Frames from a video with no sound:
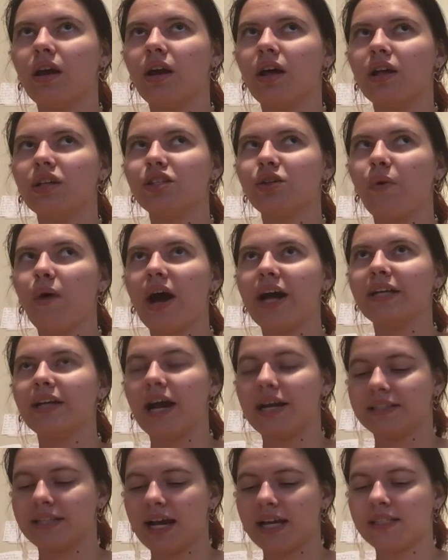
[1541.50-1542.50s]
So I
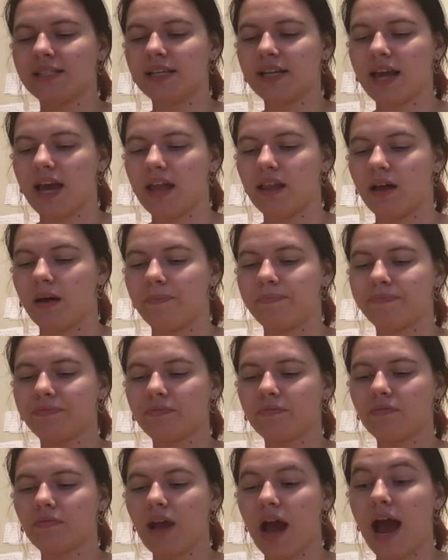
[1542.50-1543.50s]
texted Caleb.
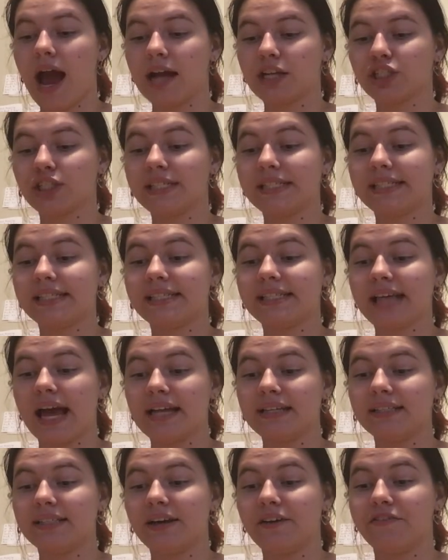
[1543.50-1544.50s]
I actually
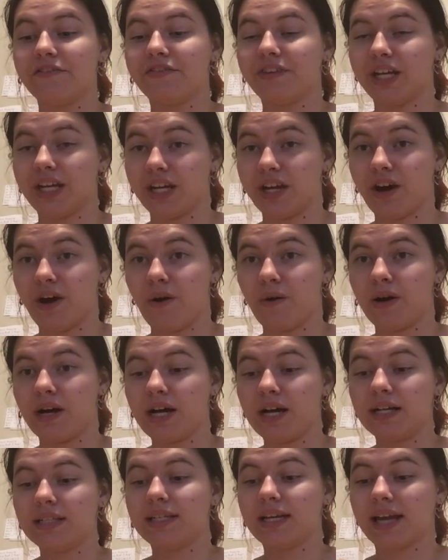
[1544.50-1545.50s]
sent a video
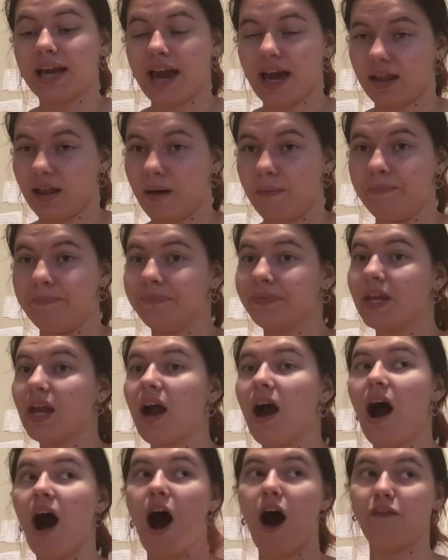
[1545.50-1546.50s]
to Caleb
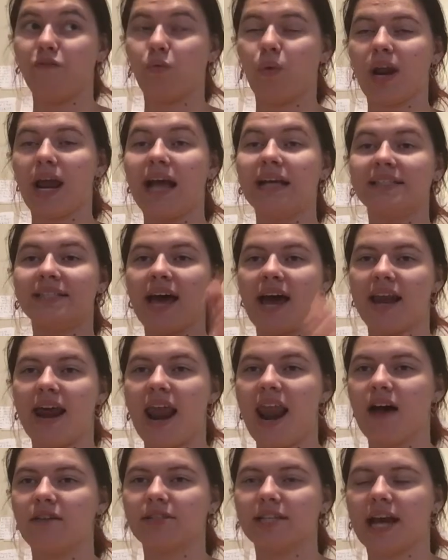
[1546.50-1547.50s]
of what I said, and
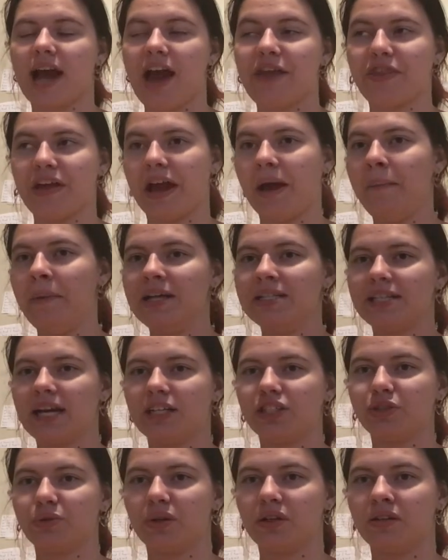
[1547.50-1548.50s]
I was like, I think I'm
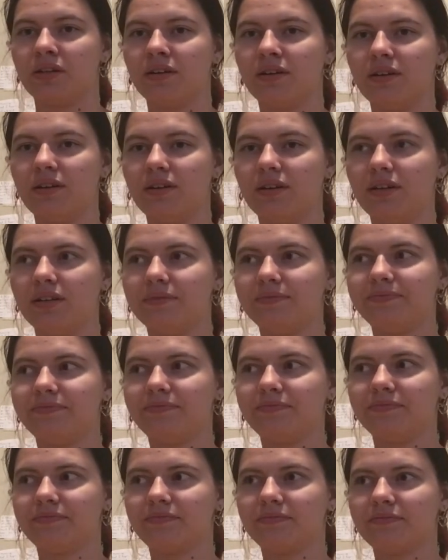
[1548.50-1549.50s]
bisexual.
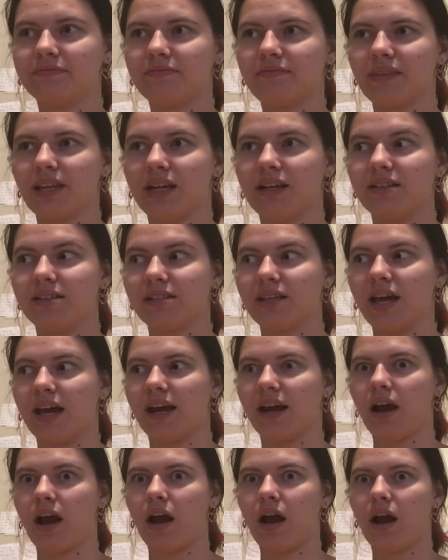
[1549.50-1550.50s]
And he's like,
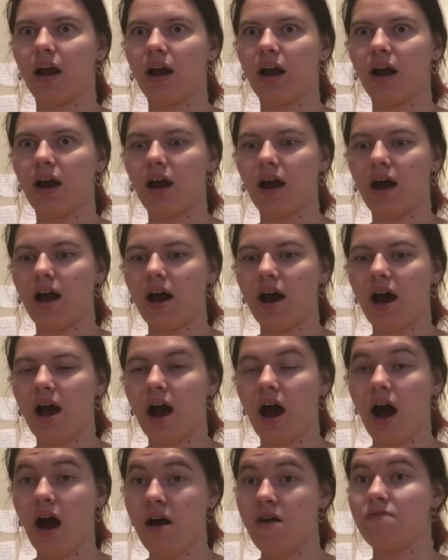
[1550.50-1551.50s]

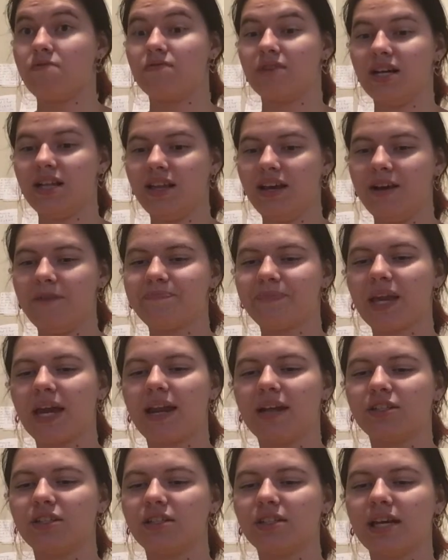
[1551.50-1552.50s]
oh, really? And I
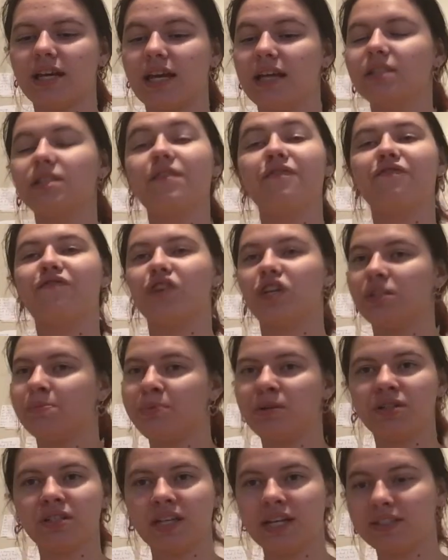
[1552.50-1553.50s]
just like, he's the first
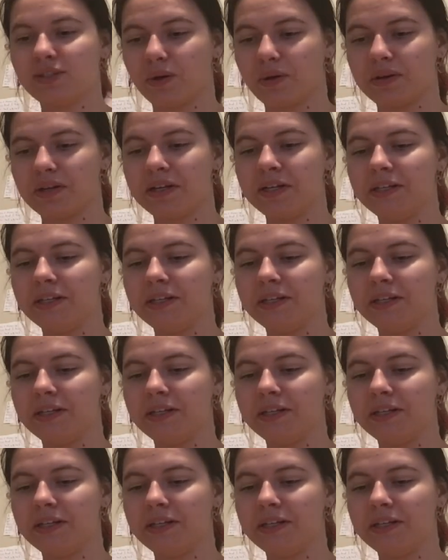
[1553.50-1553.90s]
person I told.